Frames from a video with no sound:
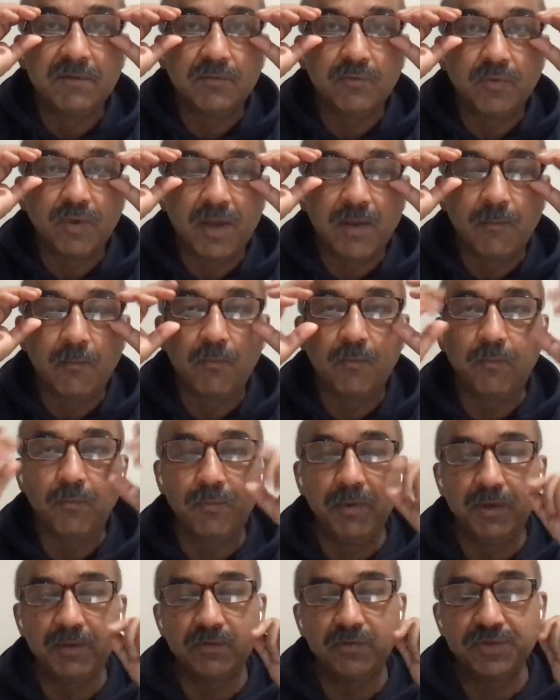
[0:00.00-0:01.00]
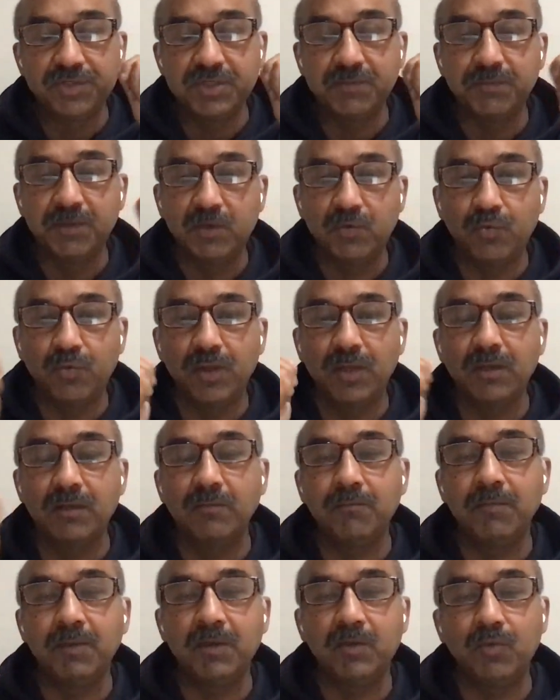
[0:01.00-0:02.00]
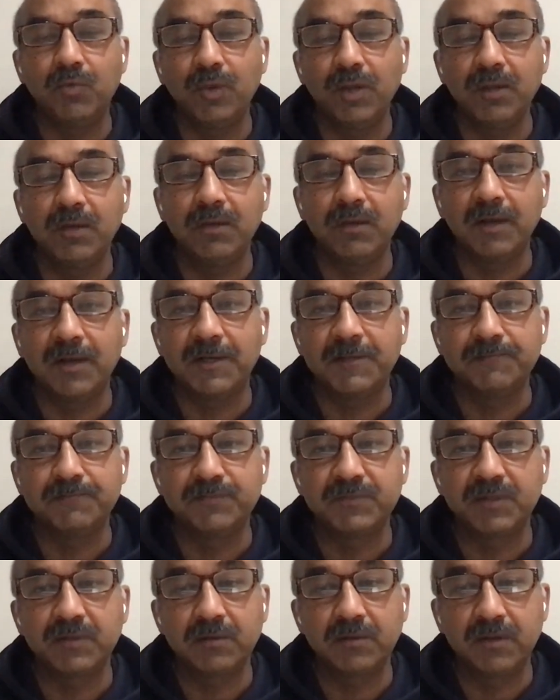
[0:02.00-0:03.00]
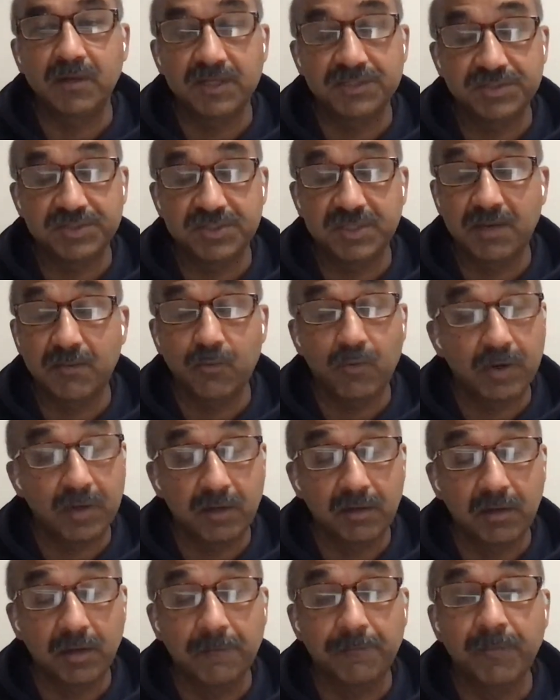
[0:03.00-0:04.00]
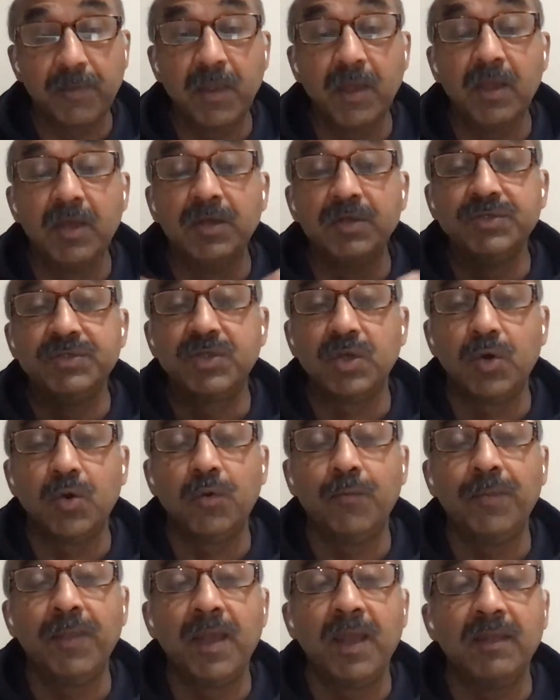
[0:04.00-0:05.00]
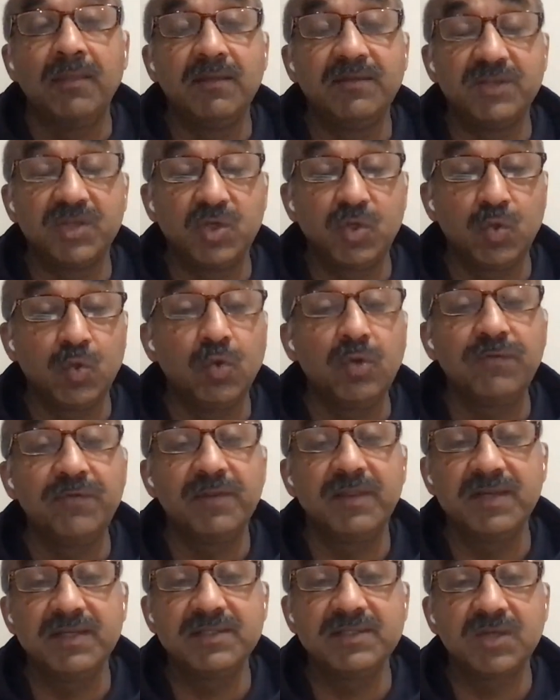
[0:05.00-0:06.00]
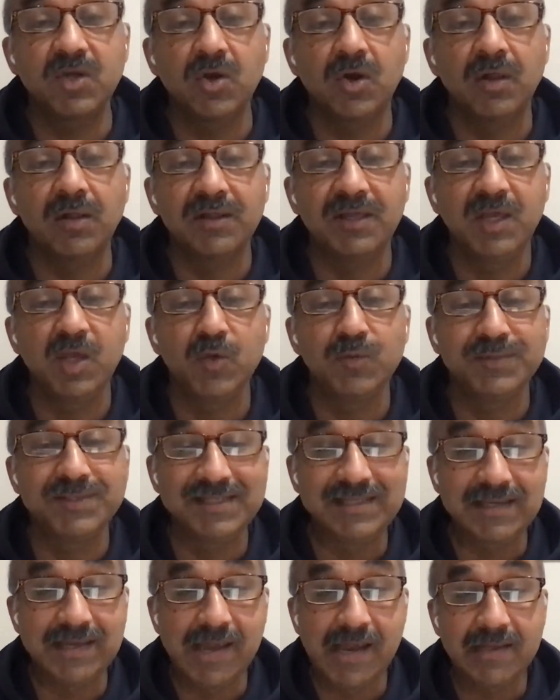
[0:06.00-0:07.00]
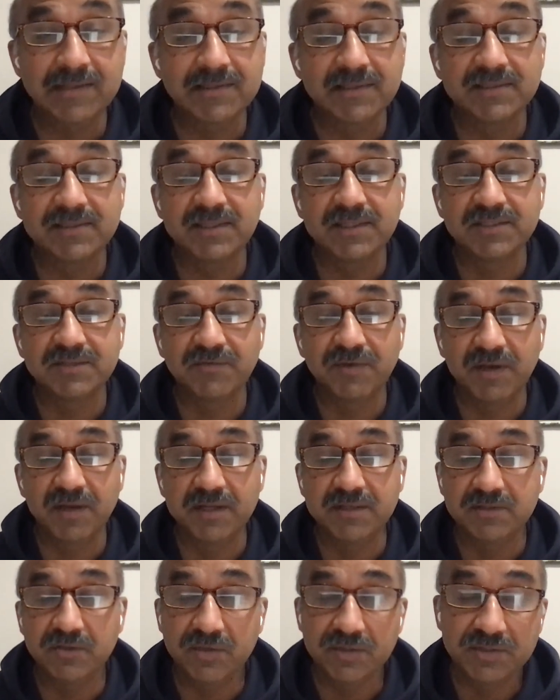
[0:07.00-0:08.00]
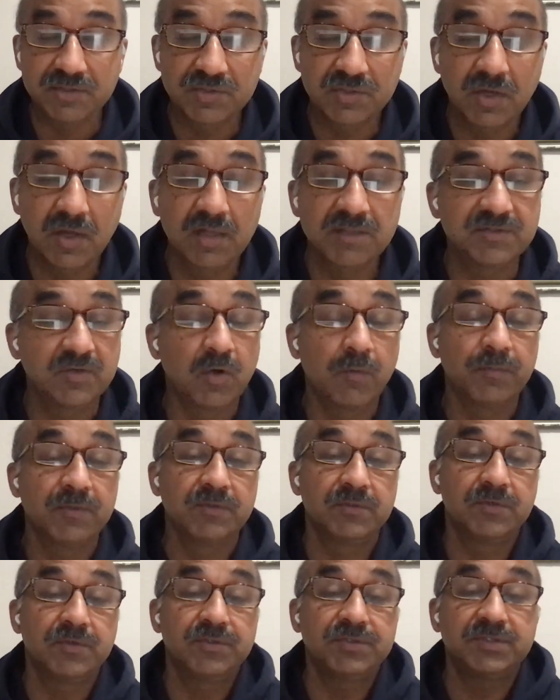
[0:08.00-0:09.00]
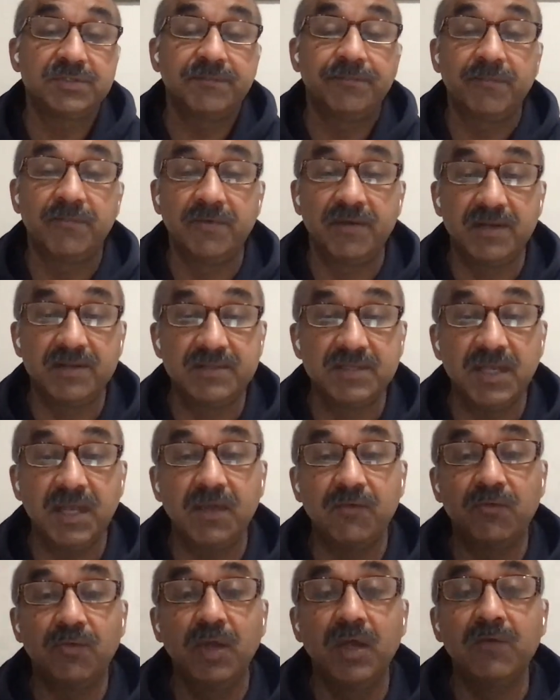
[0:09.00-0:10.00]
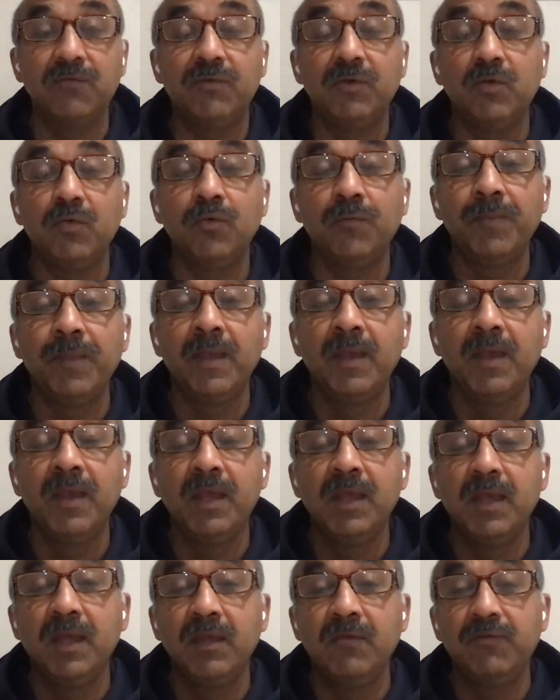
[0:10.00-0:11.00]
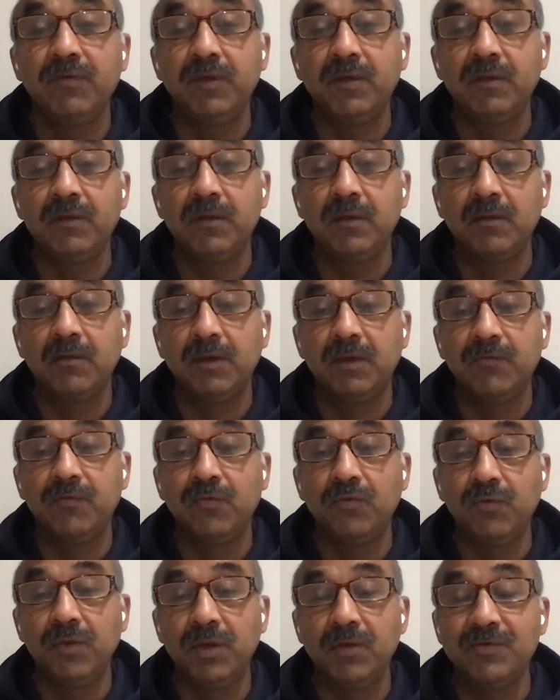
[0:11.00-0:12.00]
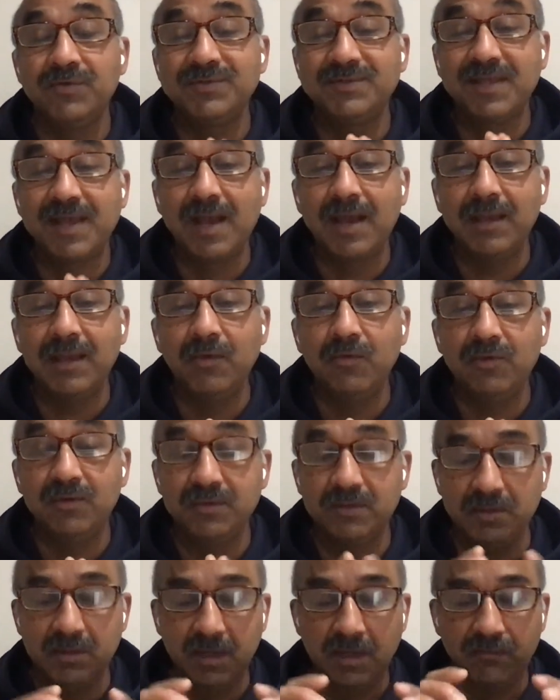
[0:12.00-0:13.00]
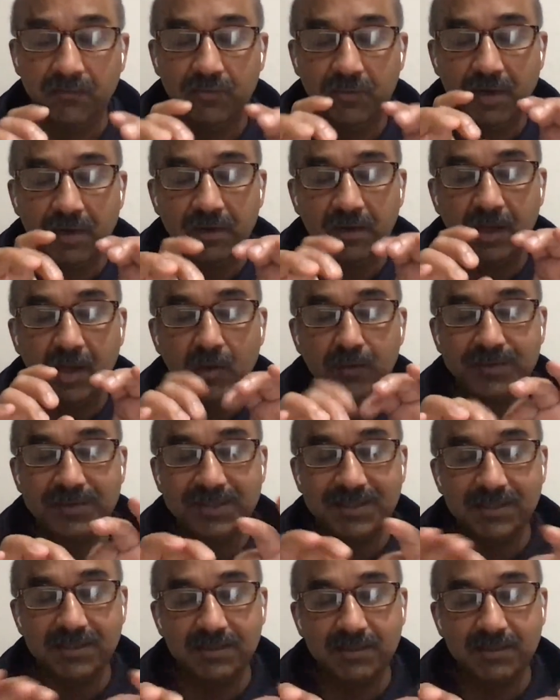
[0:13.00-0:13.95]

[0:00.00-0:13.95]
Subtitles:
when I'm switching between clusters that I'm working on. So there's a tool for this called kubectx. It's very easy to install. It's open source, very easy. If you use that, you can, if you run kubectx,